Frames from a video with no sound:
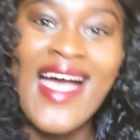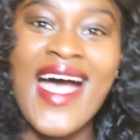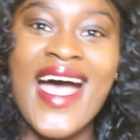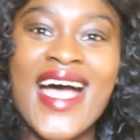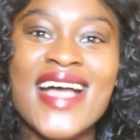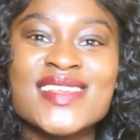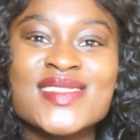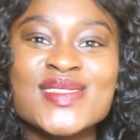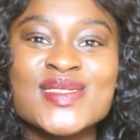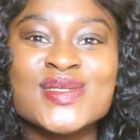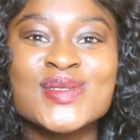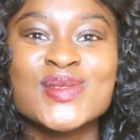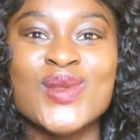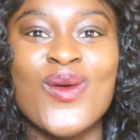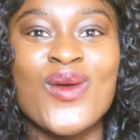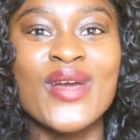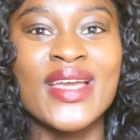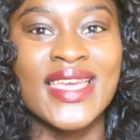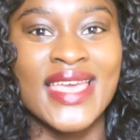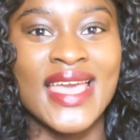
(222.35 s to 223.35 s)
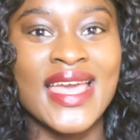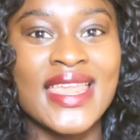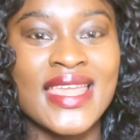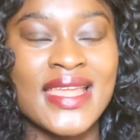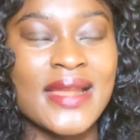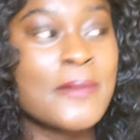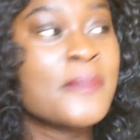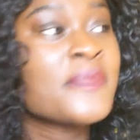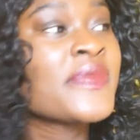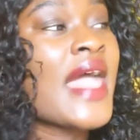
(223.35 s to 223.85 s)
I just don't get
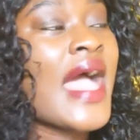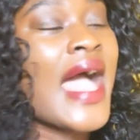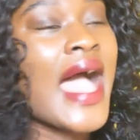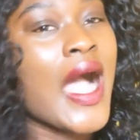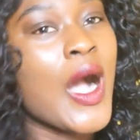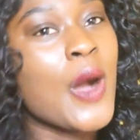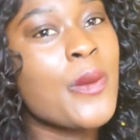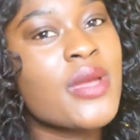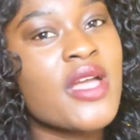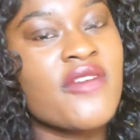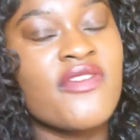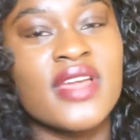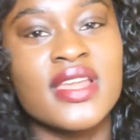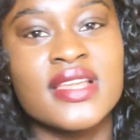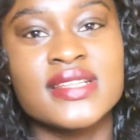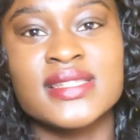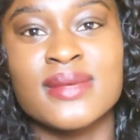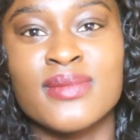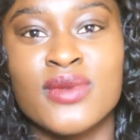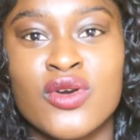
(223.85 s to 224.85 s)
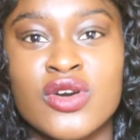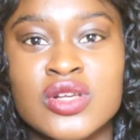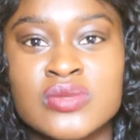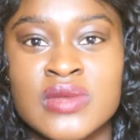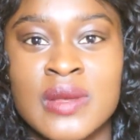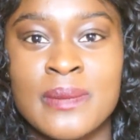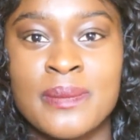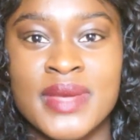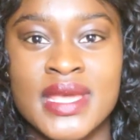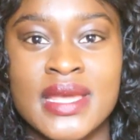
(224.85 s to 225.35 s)
it. I'll be offended if someone calls
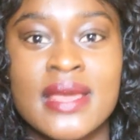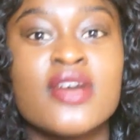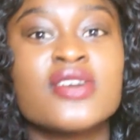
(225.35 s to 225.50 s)
me a B,